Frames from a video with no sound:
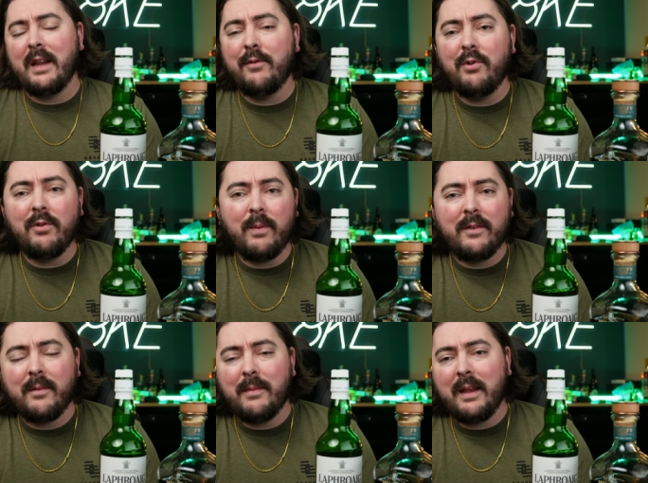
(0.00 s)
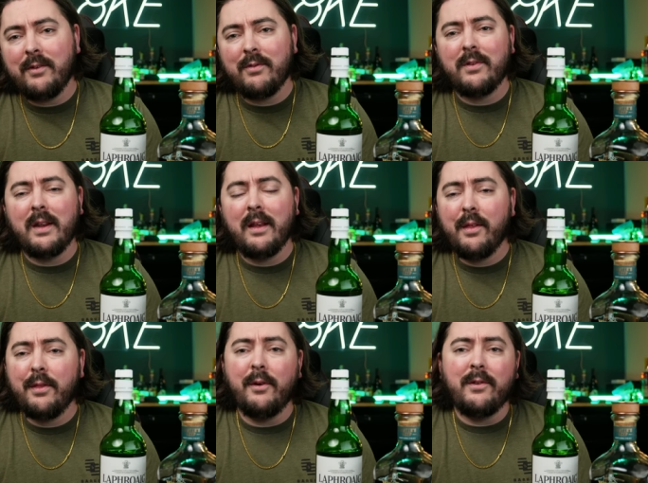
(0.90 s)
And if you just want something interesting,
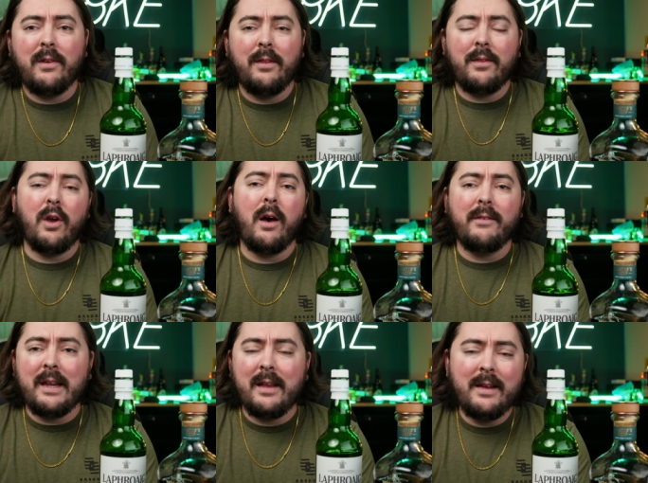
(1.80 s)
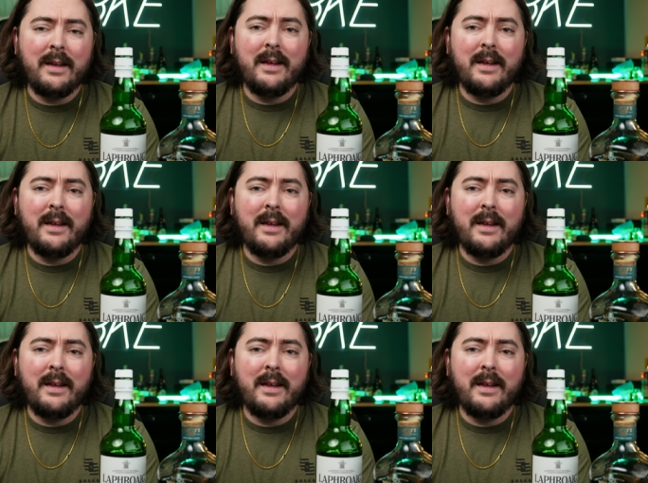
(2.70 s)
13th Colony